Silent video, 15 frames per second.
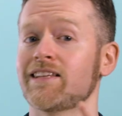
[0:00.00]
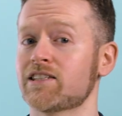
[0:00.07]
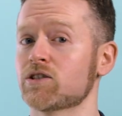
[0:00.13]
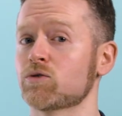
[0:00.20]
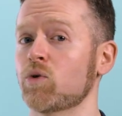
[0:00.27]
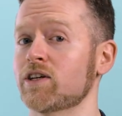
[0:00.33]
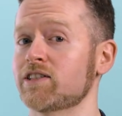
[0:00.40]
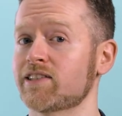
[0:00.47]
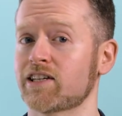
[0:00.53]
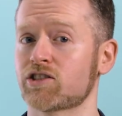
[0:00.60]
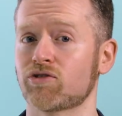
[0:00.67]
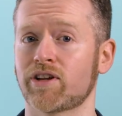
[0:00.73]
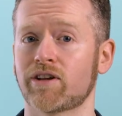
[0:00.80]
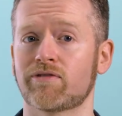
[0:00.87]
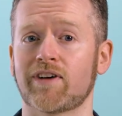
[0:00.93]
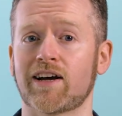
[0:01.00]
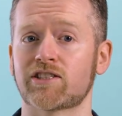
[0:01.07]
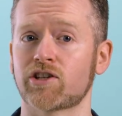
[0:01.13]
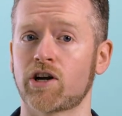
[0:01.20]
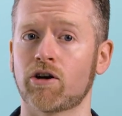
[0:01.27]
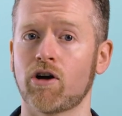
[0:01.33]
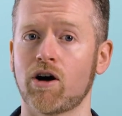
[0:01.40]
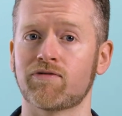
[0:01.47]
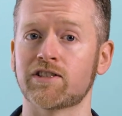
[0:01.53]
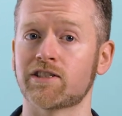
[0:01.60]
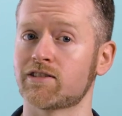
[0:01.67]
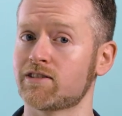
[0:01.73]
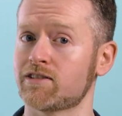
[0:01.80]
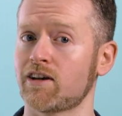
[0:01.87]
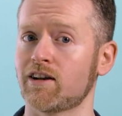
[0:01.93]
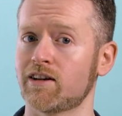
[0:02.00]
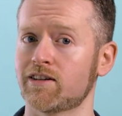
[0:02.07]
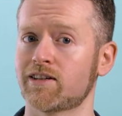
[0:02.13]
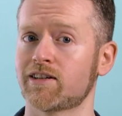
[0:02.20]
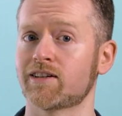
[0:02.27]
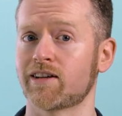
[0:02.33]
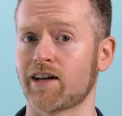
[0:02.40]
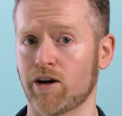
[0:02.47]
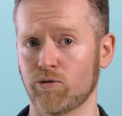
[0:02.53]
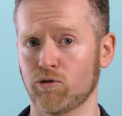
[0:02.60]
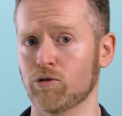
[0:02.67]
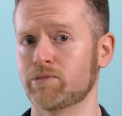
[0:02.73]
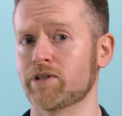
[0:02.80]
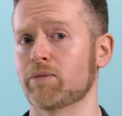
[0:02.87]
This is why saturated fats are often solid at room